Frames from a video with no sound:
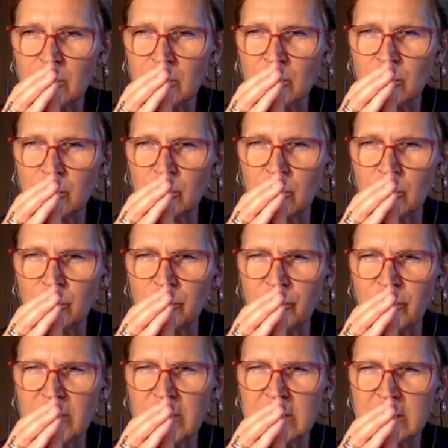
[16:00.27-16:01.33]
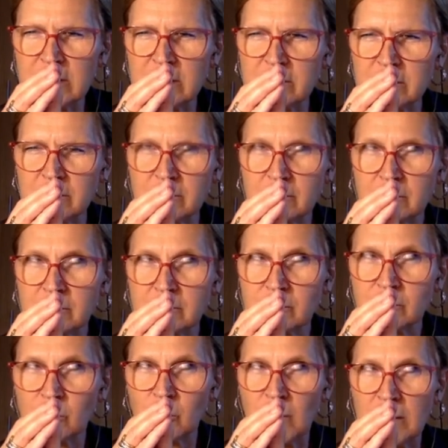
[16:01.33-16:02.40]
you feel,
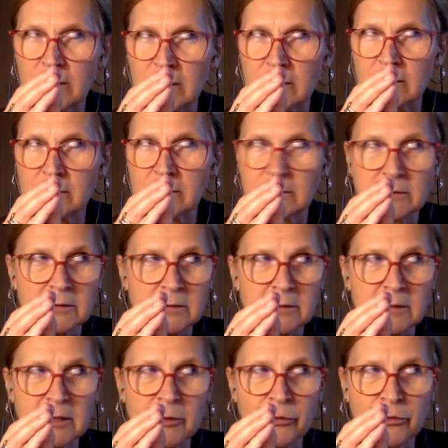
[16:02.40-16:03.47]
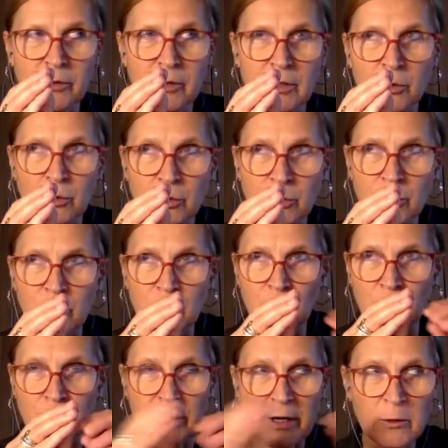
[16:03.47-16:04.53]
well,
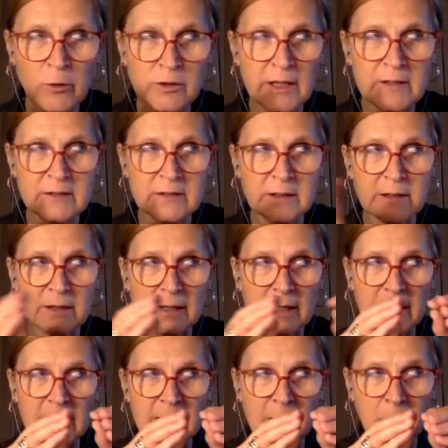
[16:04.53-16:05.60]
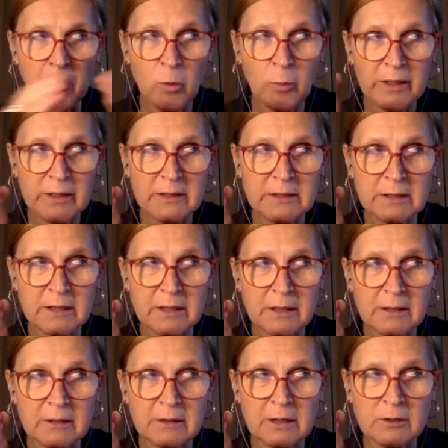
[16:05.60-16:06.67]
you recognize in a moment
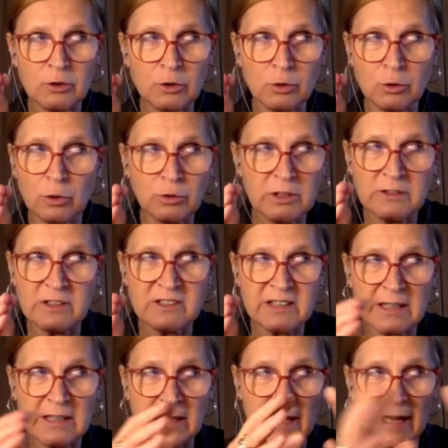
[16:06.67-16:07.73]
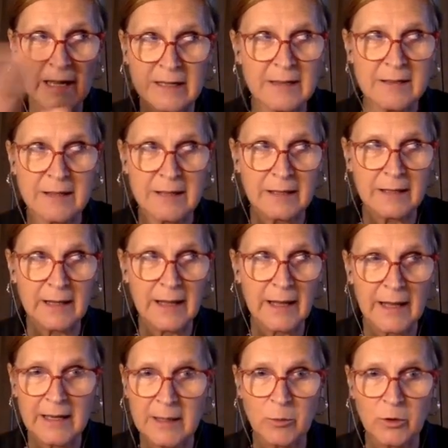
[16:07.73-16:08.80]
that you don't understand anything
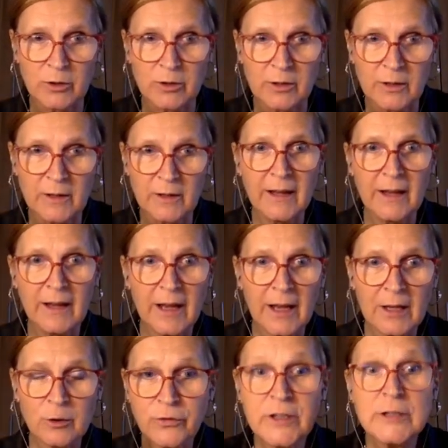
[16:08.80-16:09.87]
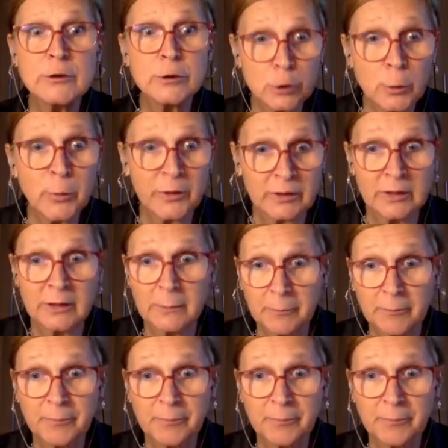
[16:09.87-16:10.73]
anymore, and you feel stupid.